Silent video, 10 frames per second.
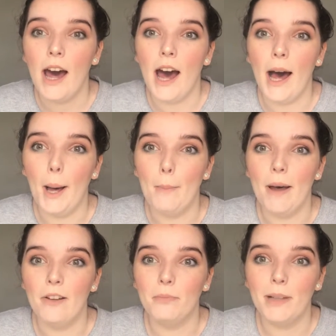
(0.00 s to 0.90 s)

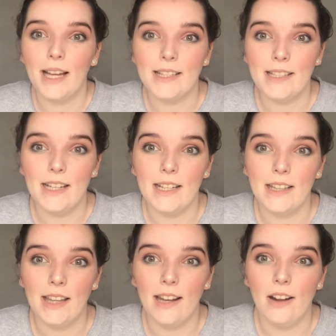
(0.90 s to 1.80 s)
of plastic
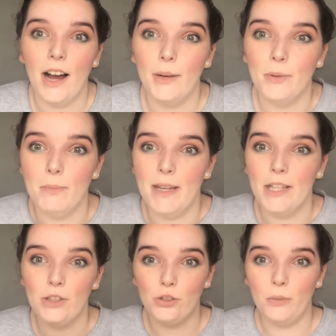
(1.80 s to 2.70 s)
that I would be
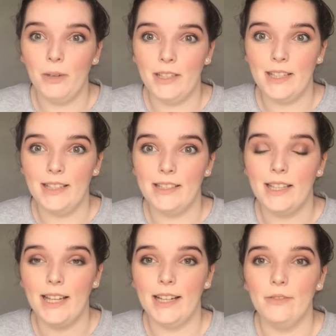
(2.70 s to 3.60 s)
contributing to
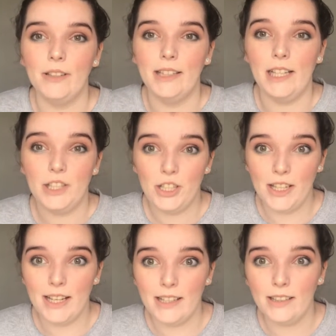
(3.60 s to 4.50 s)
landfill each
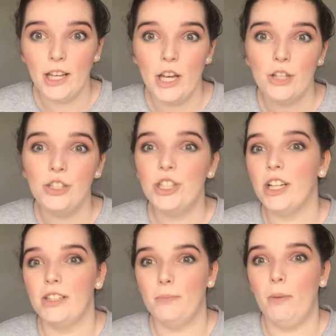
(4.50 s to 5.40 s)
year
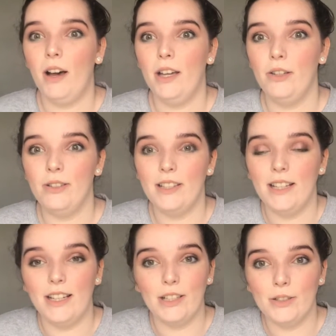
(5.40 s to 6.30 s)
just by using
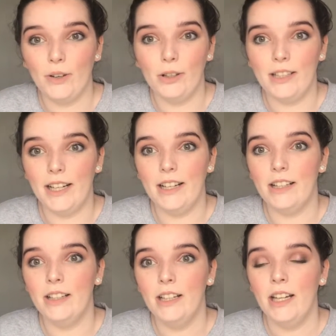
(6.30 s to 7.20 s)
an
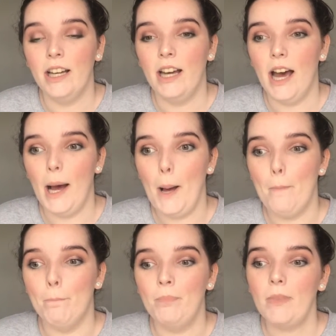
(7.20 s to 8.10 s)
exfoliator.
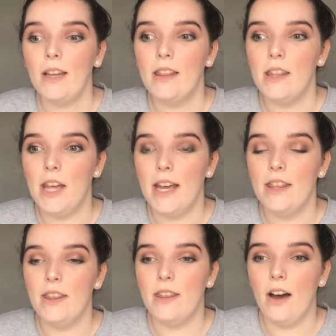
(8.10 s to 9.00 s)

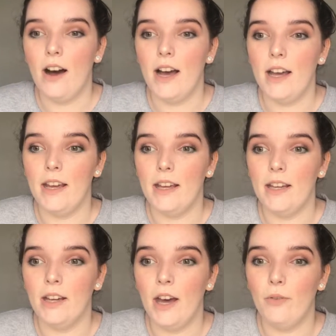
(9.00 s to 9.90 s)
Then
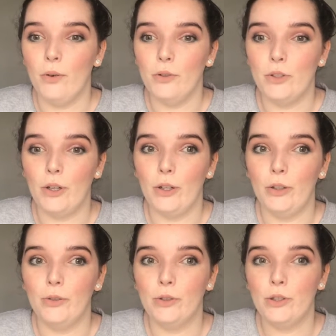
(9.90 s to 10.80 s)
I have also
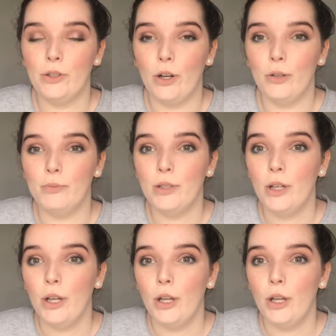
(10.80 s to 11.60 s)
stopped